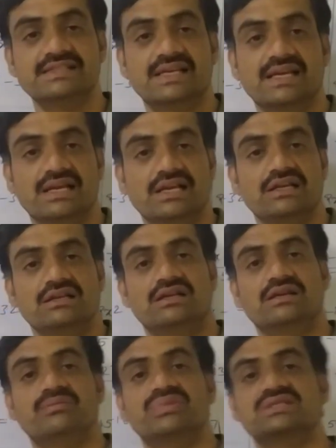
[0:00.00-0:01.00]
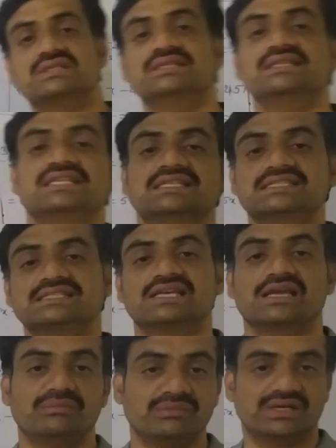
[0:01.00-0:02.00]
scale represent the
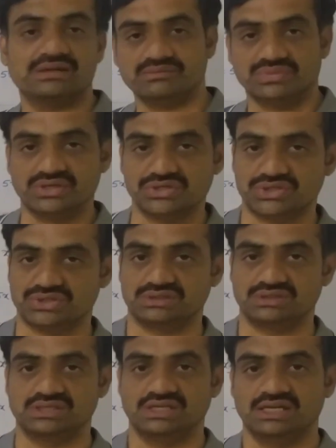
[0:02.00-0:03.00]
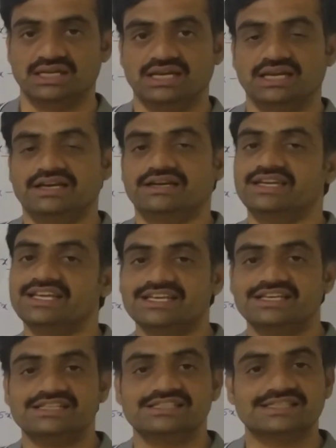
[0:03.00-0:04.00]
same temperature. Take
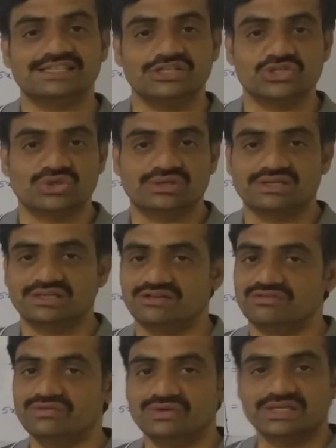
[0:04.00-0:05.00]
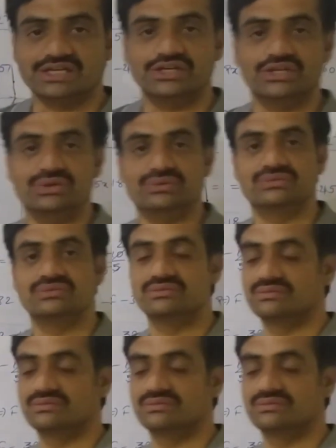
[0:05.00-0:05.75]
a screenshot. We will continue.